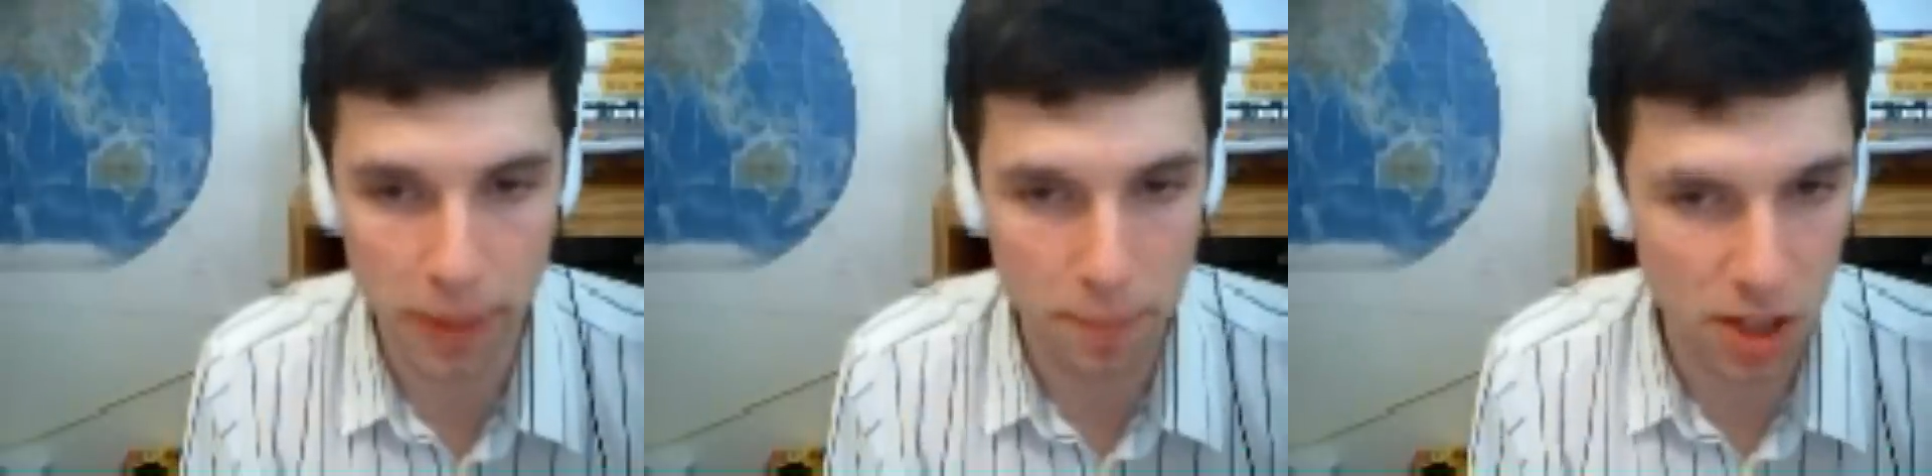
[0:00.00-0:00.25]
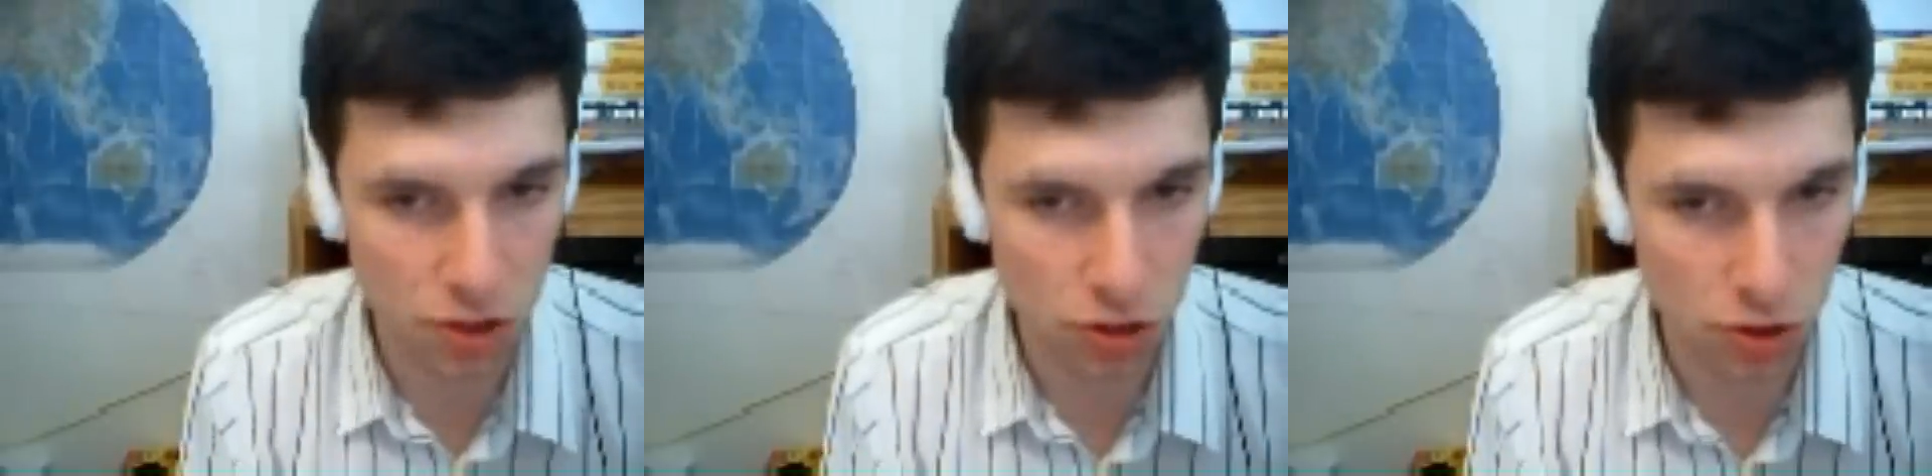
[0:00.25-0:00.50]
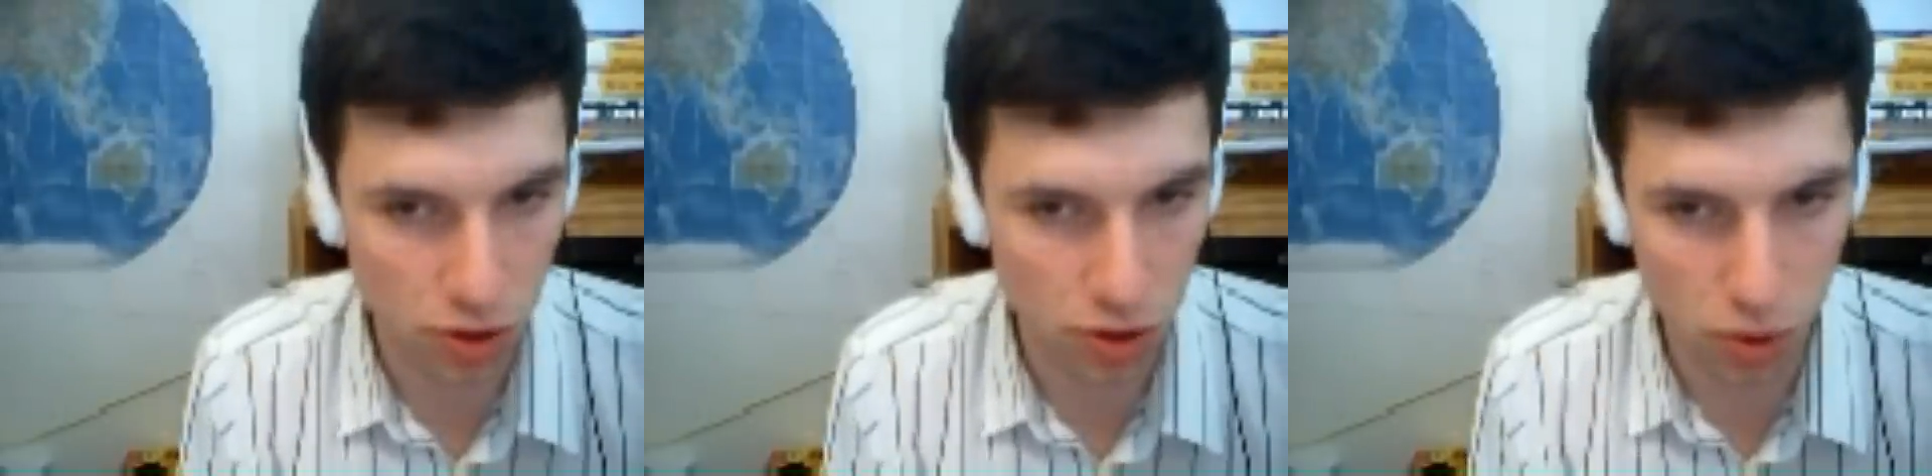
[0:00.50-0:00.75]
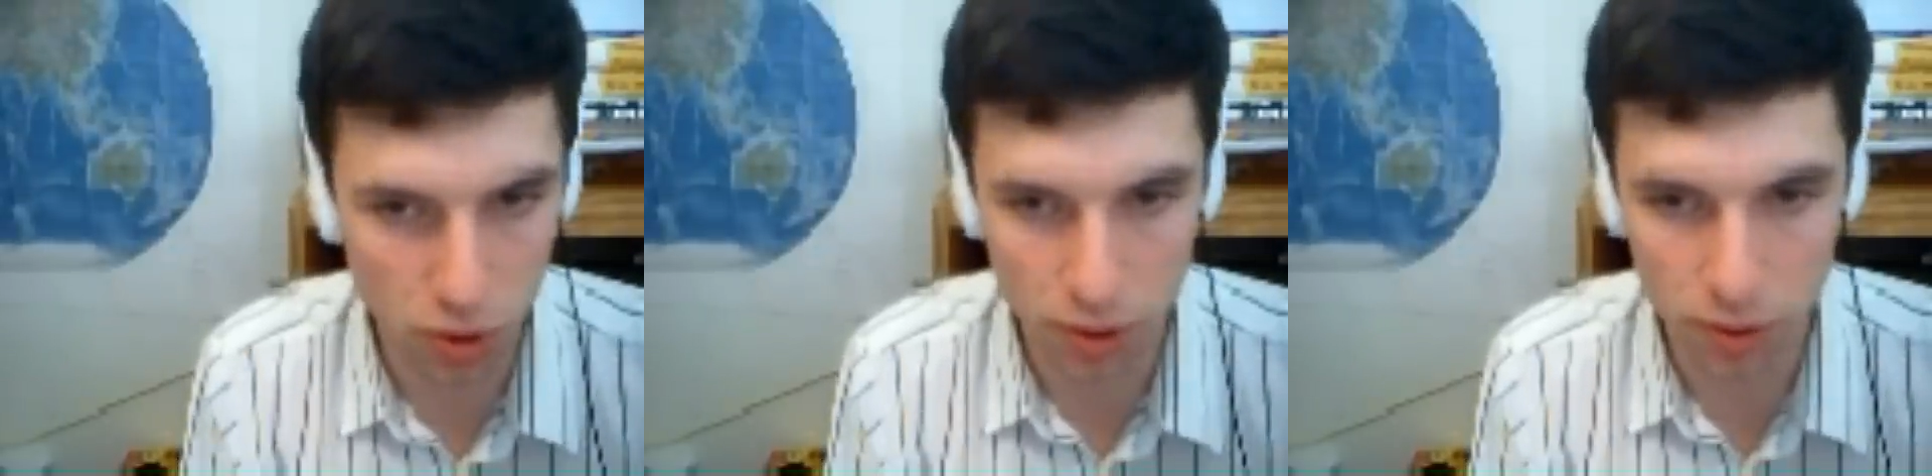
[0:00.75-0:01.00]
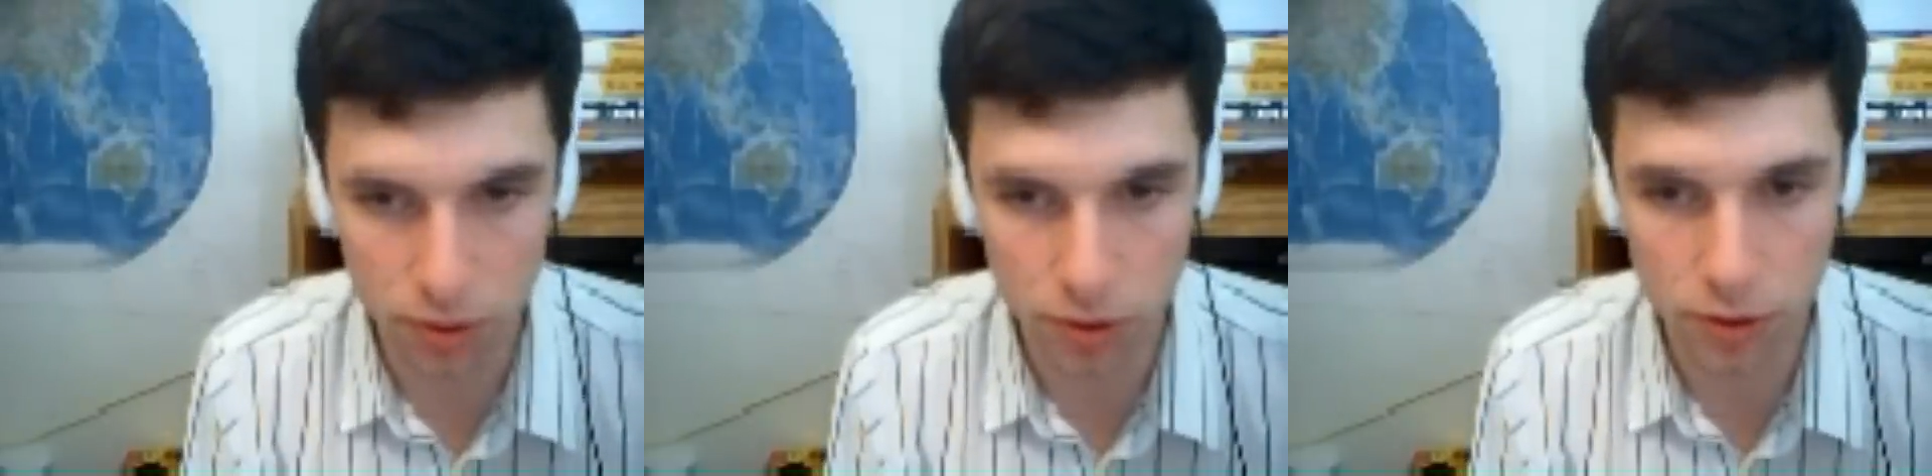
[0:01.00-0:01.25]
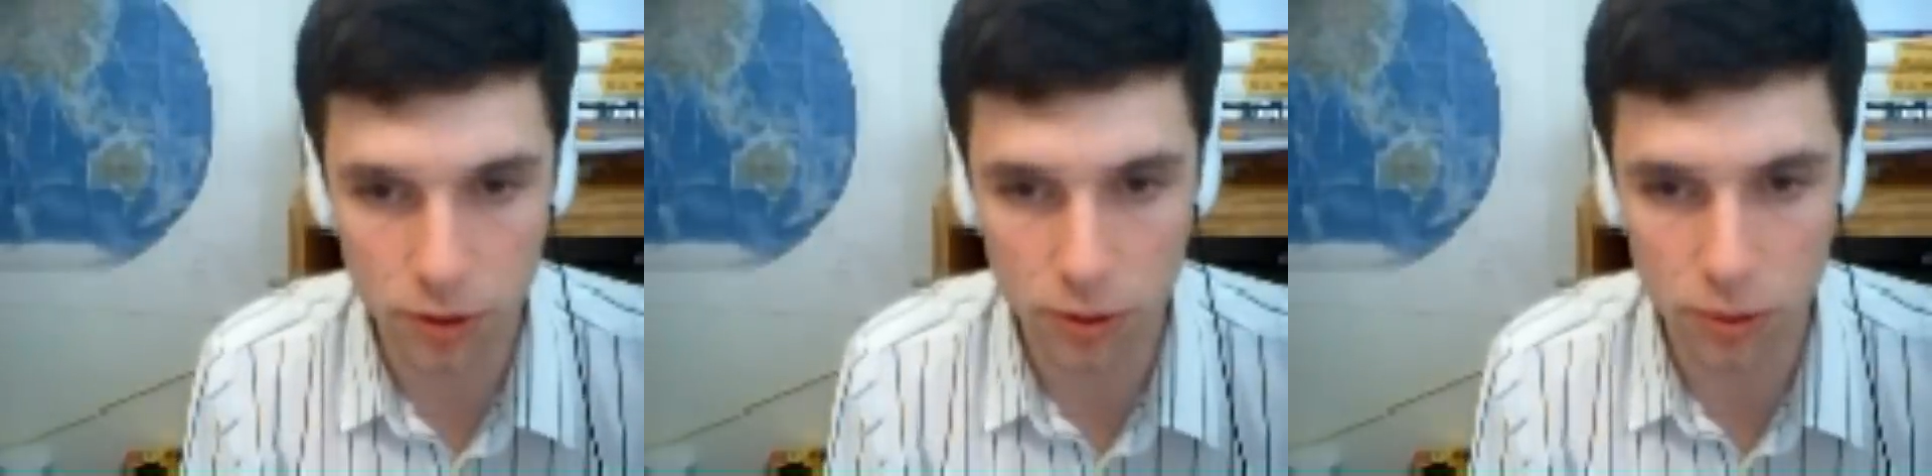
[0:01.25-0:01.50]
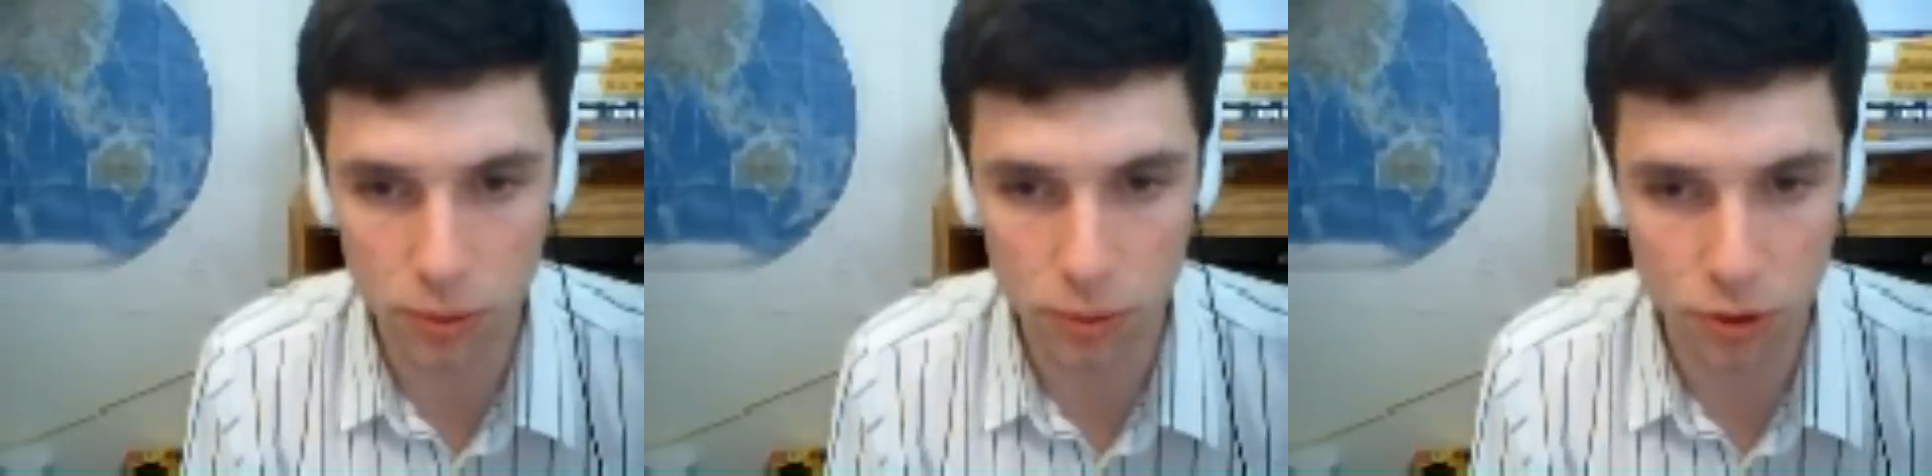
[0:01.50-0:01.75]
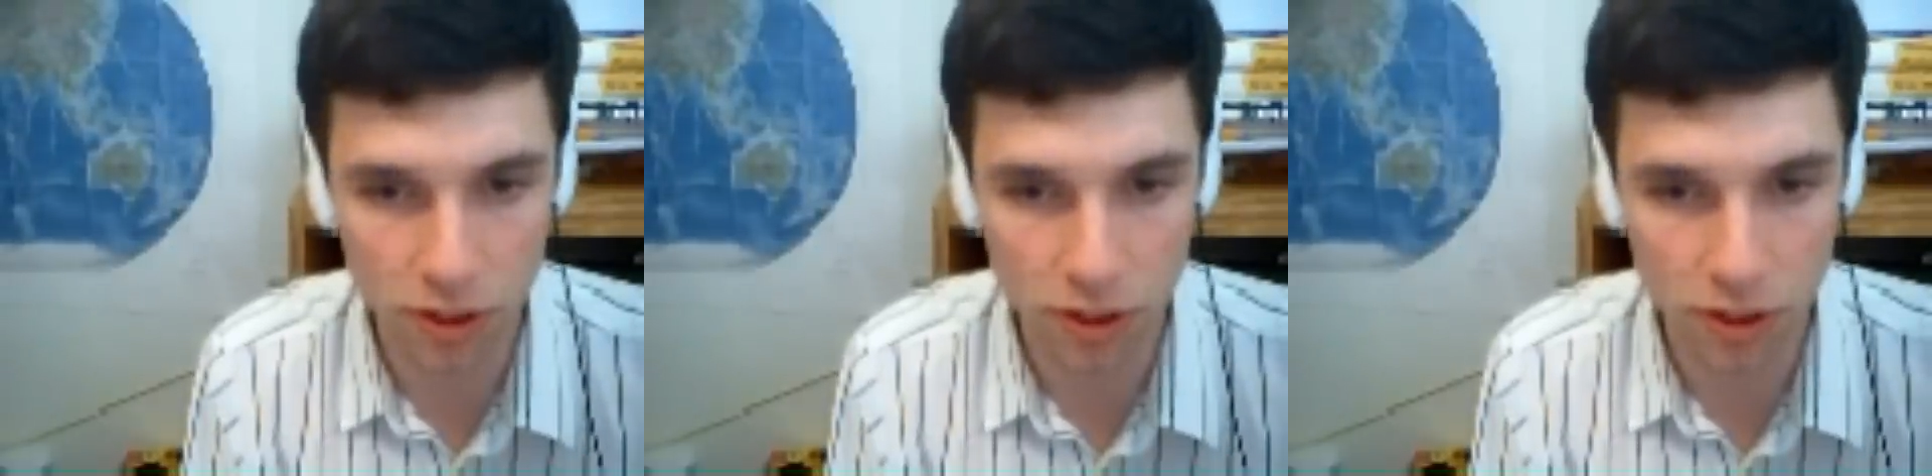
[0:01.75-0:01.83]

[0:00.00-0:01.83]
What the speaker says: measure or to